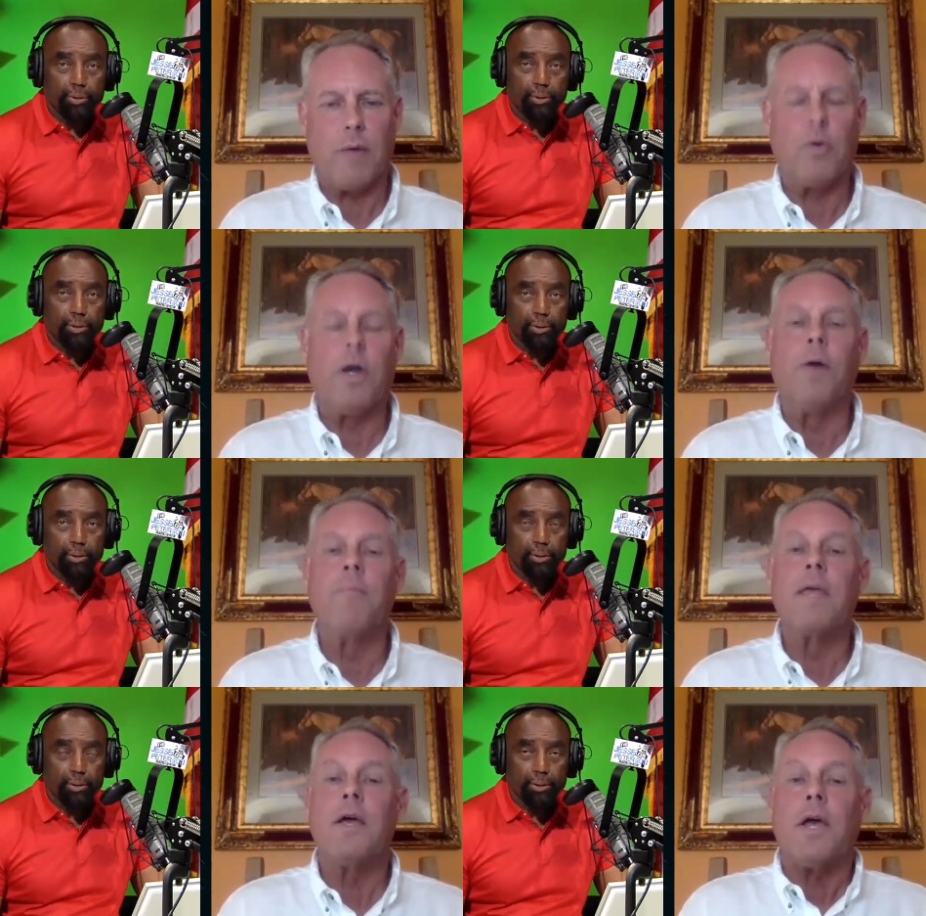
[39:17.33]
Speaker 1: Right.
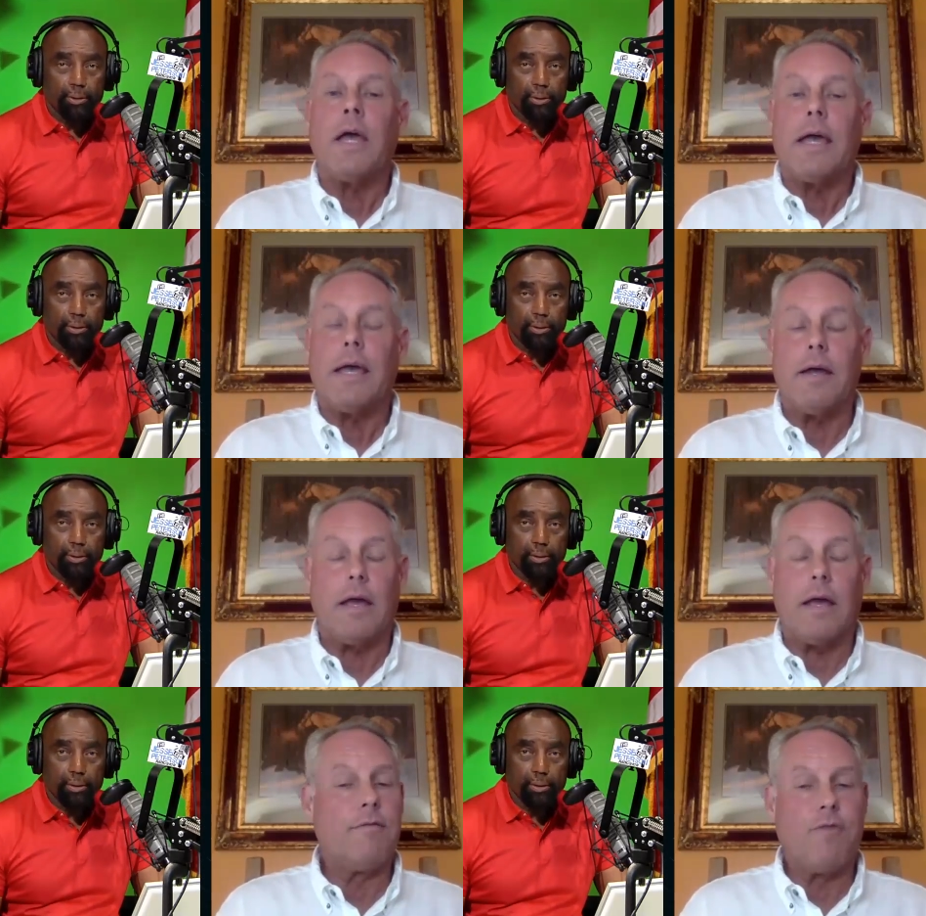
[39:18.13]
Well,
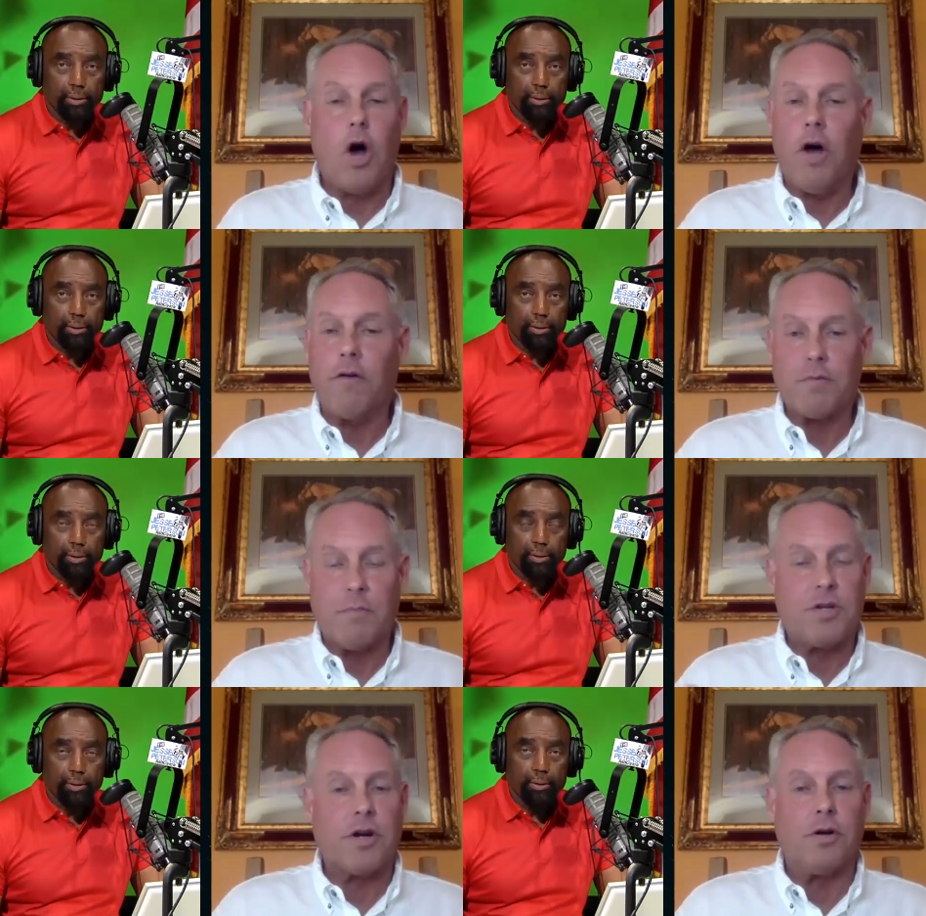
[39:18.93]
it
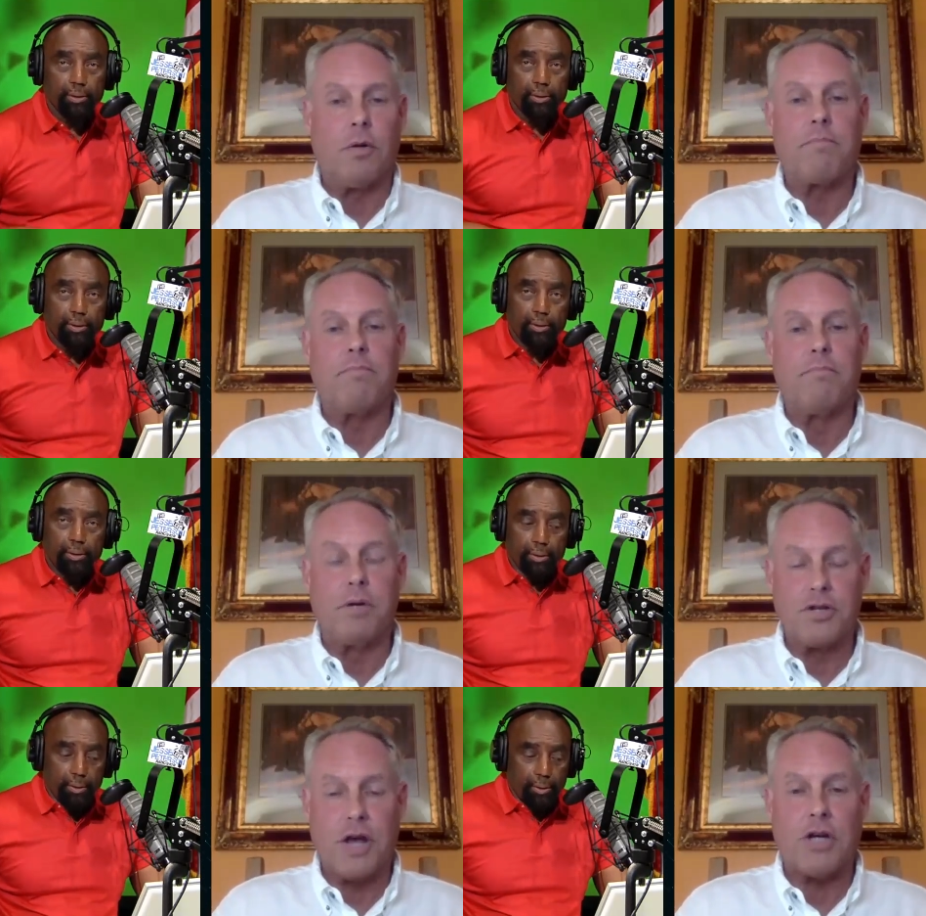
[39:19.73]
involves material
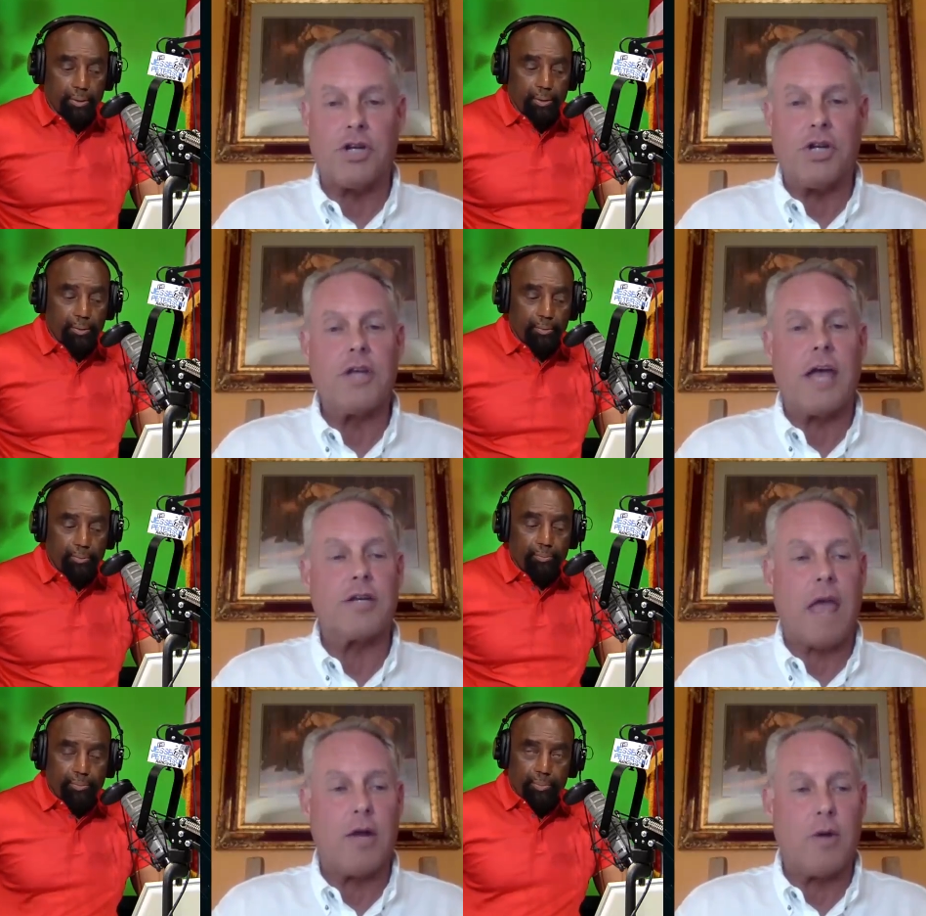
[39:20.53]
possessions
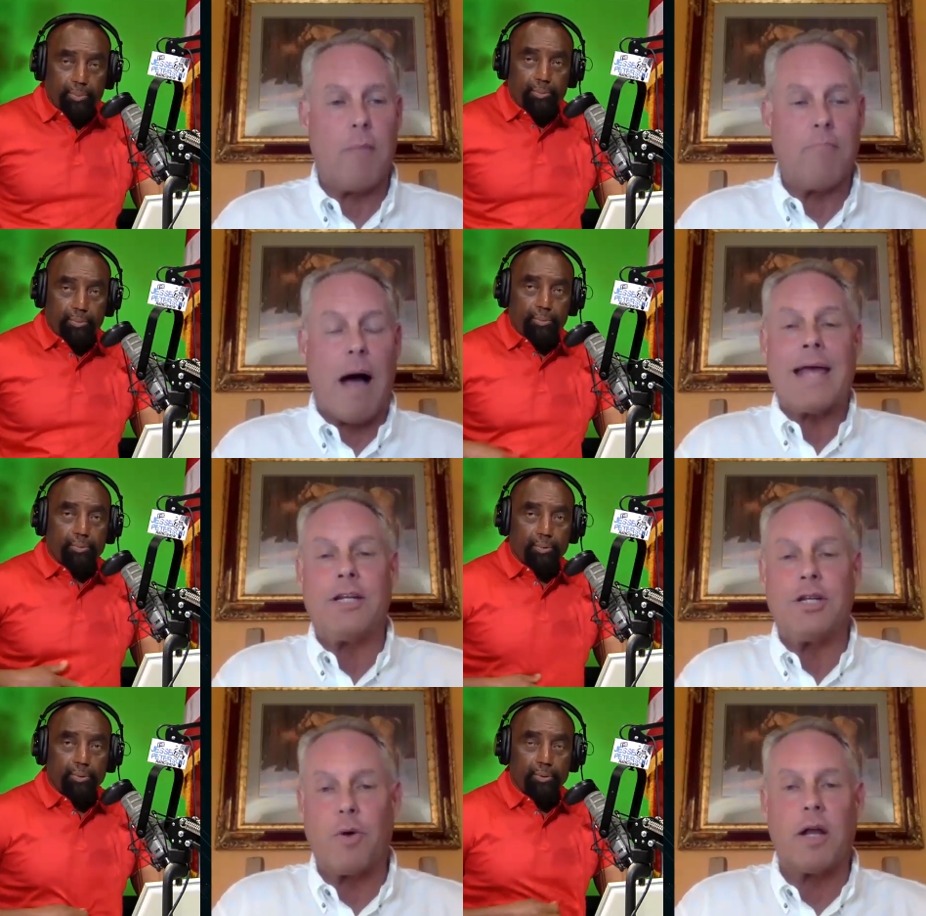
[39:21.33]
and
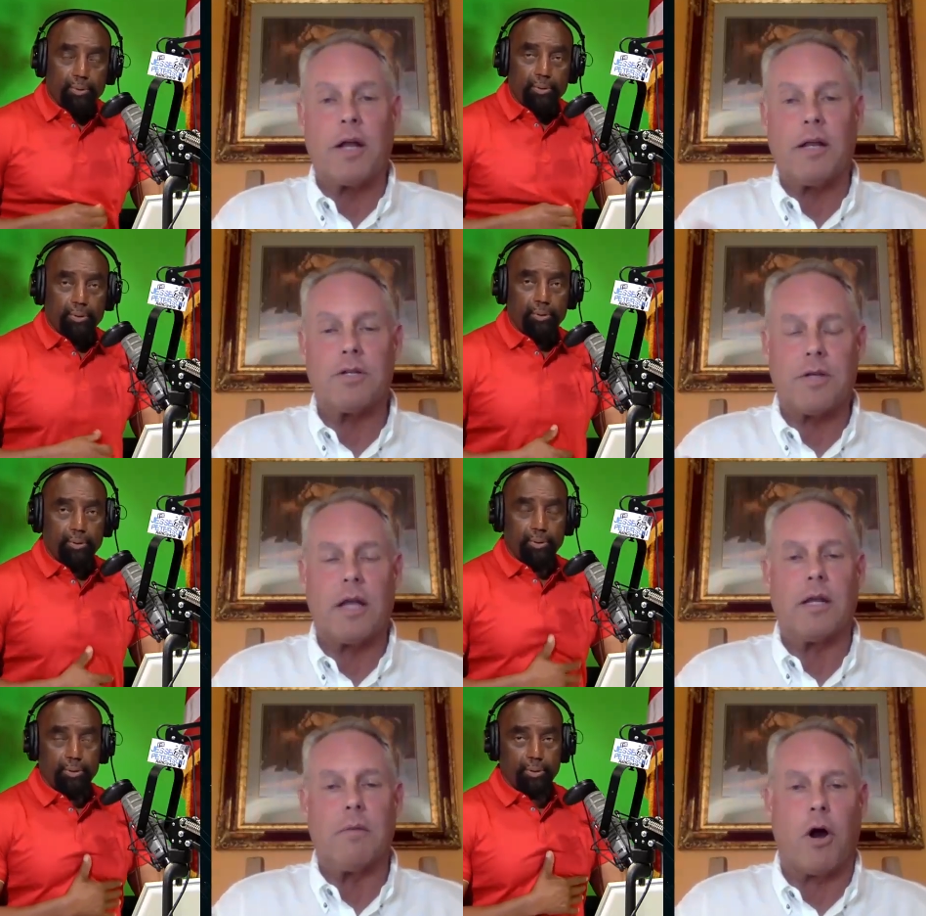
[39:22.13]
buying and
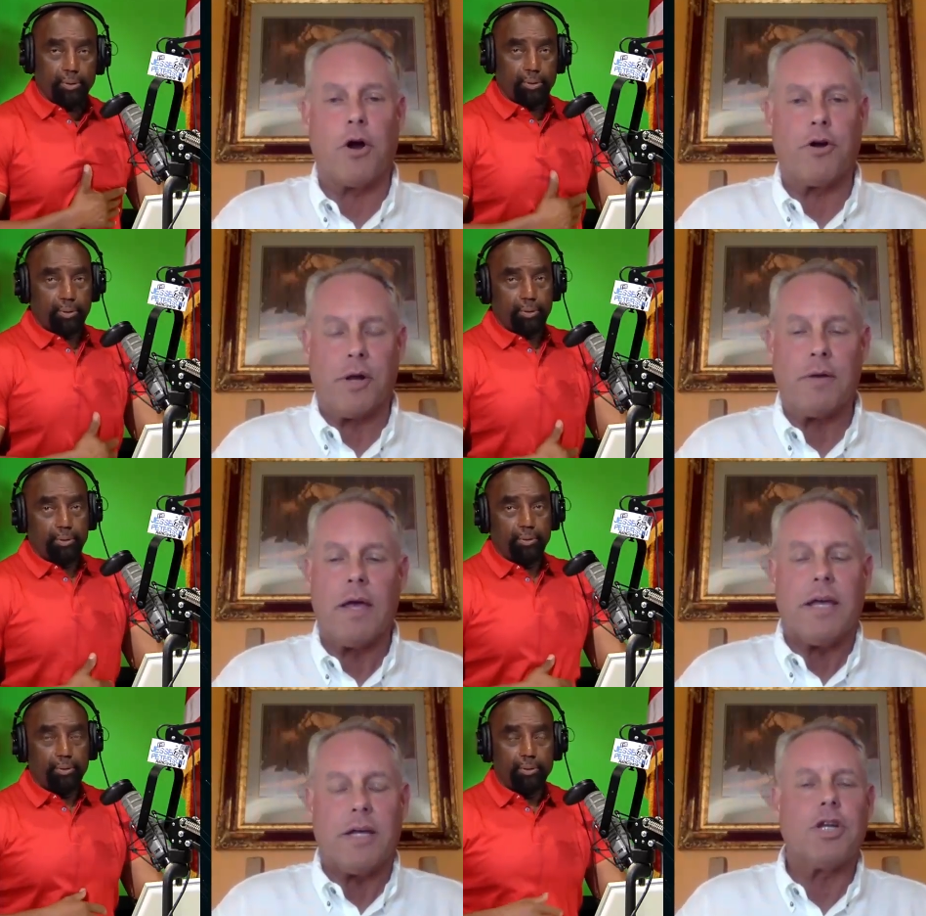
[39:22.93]
selling and bartering.